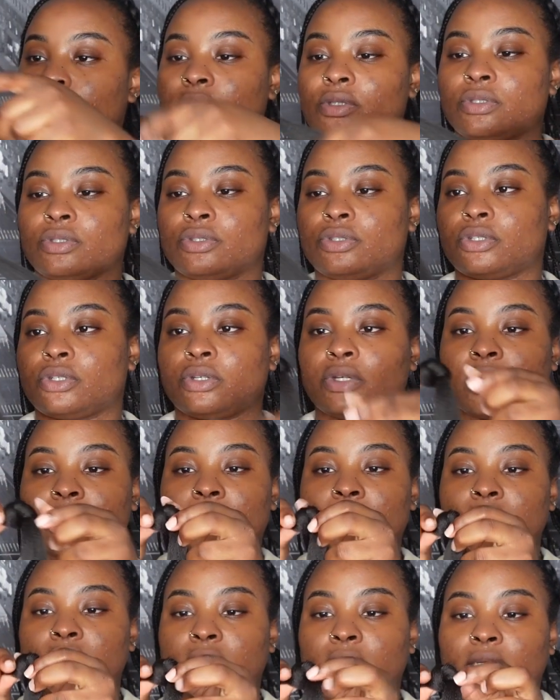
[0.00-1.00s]
want to show you
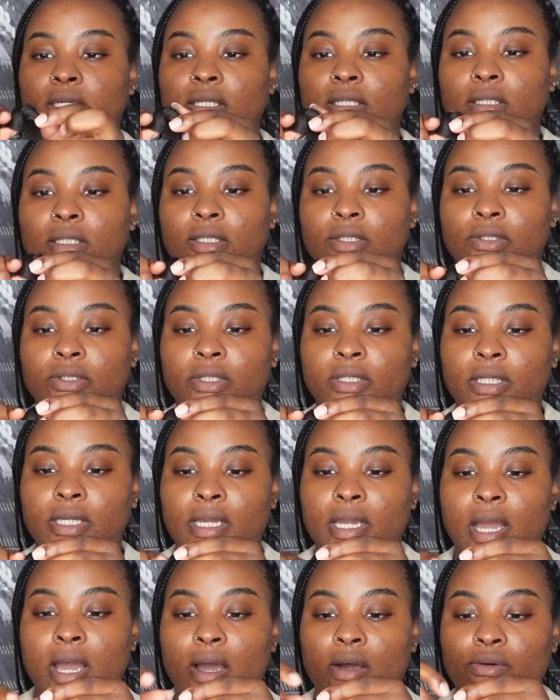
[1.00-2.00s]
guys like
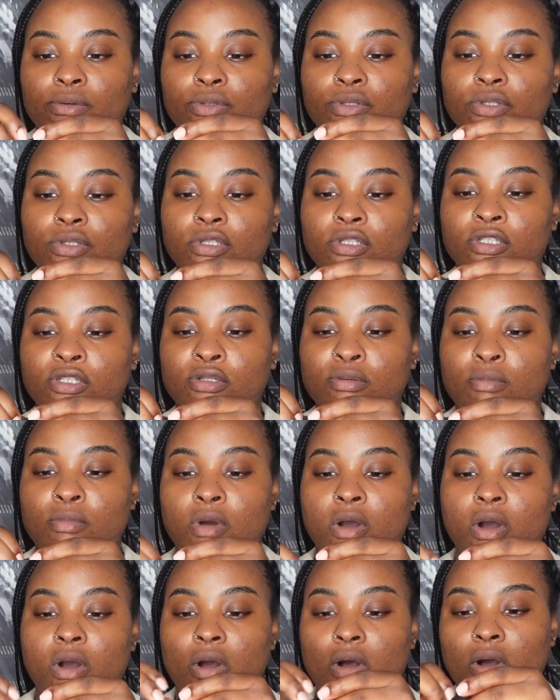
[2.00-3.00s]
literally how
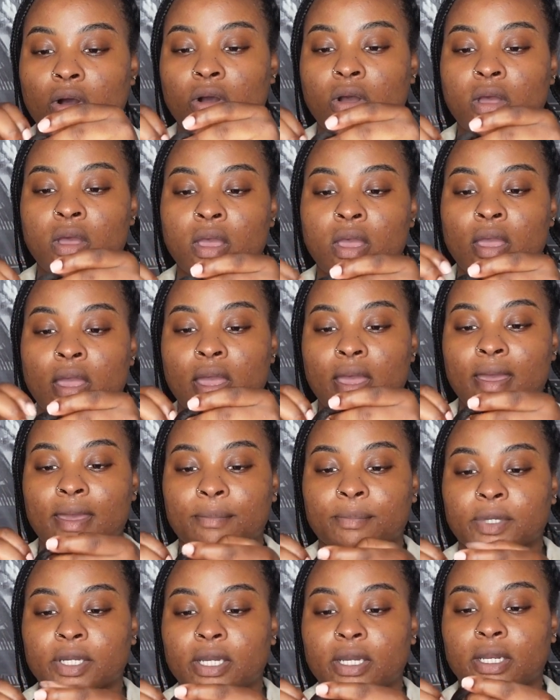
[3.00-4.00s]
small
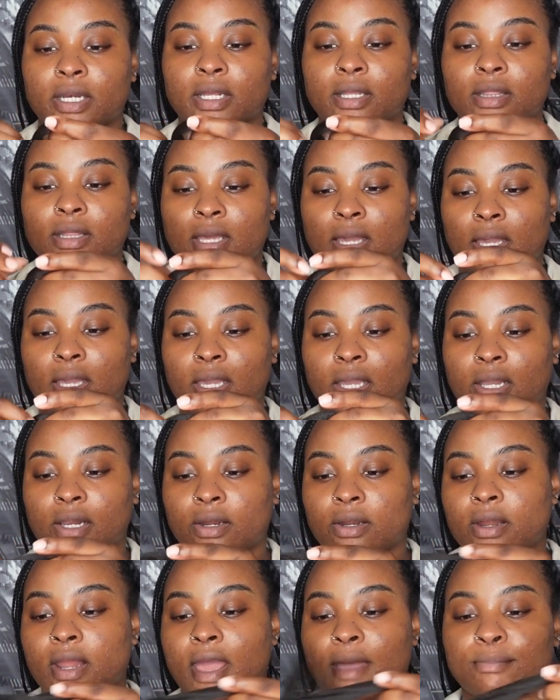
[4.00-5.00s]
I'm cutting the
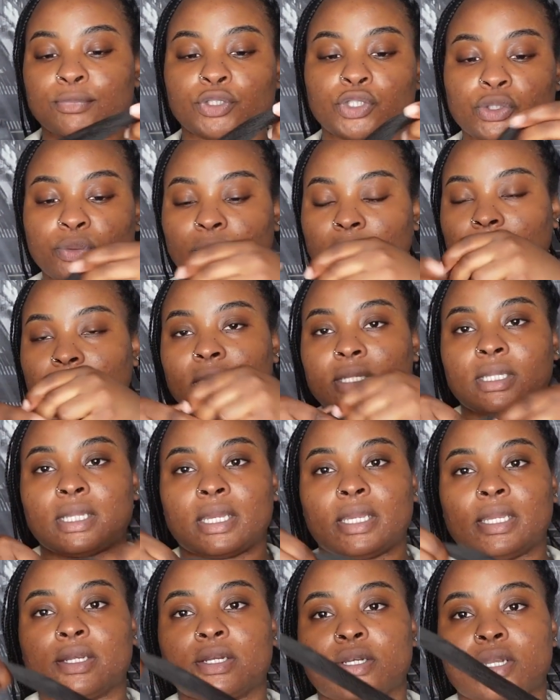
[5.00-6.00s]
hair. I'm doing it
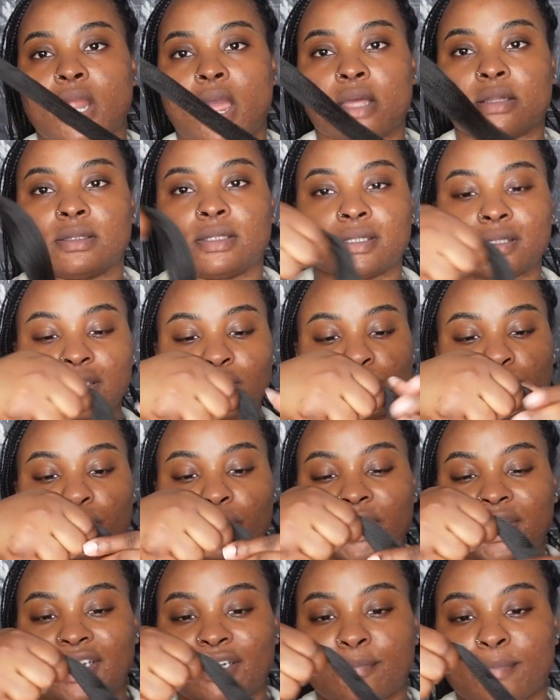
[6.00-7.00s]
like knotless
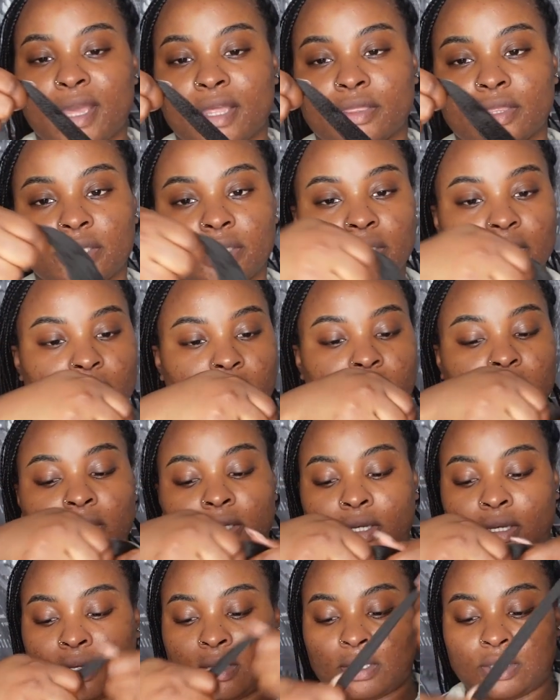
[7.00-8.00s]
braid method.
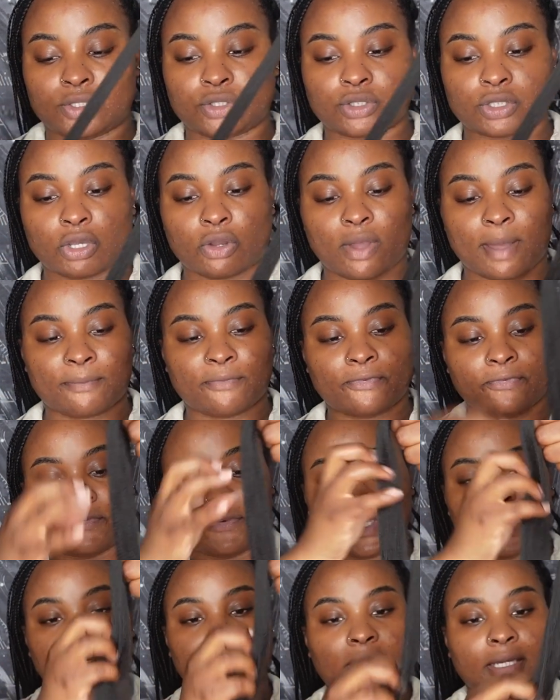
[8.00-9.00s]
So I'm
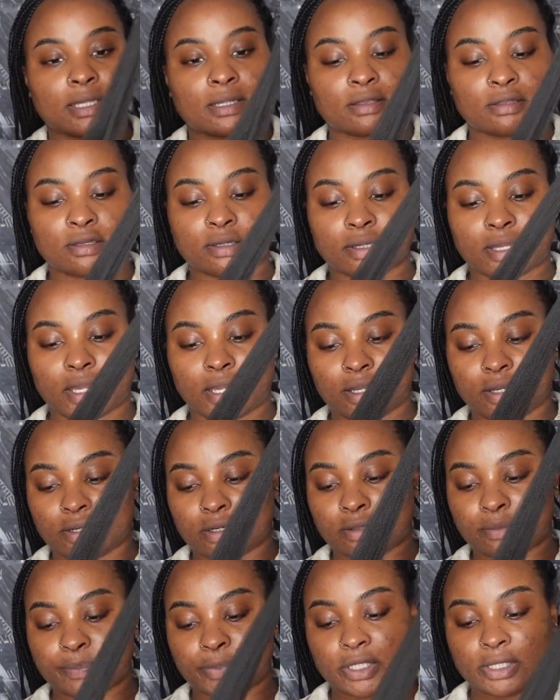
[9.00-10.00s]
feeding in the
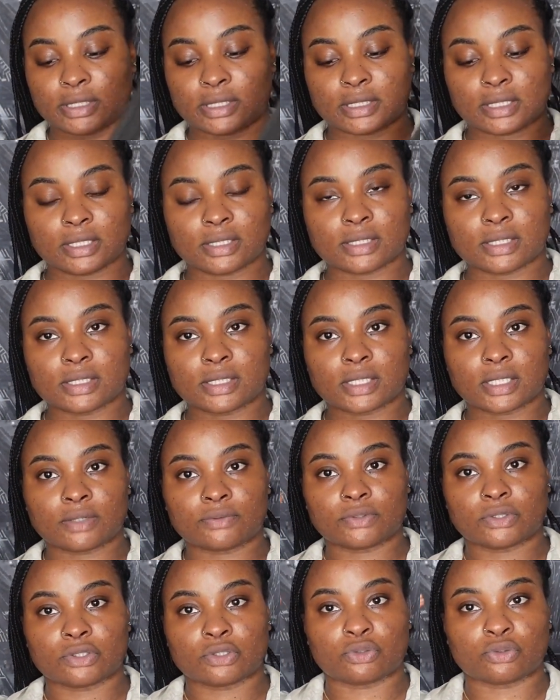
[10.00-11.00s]
hair pieces instead of
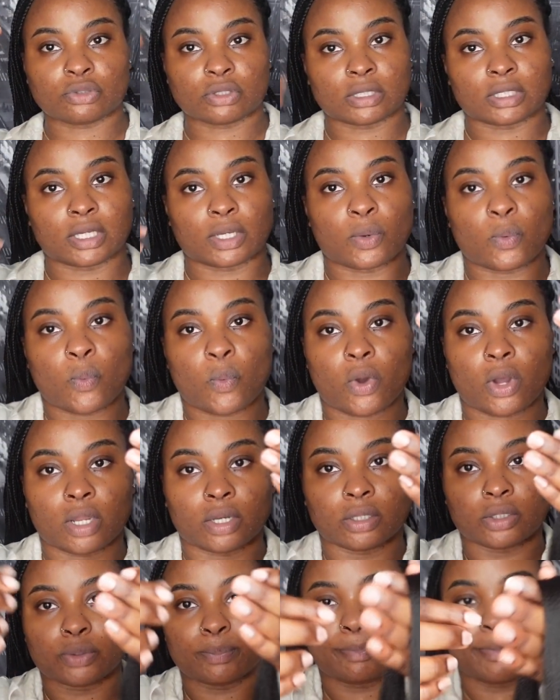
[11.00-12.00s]
just doing like
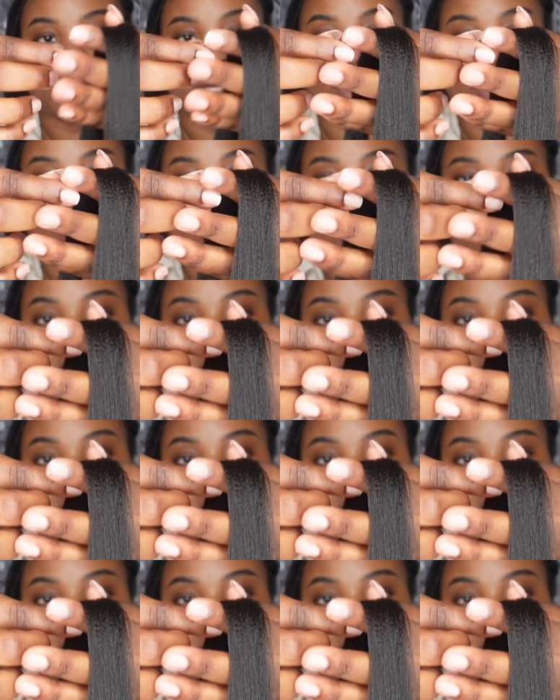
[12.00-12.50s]
one big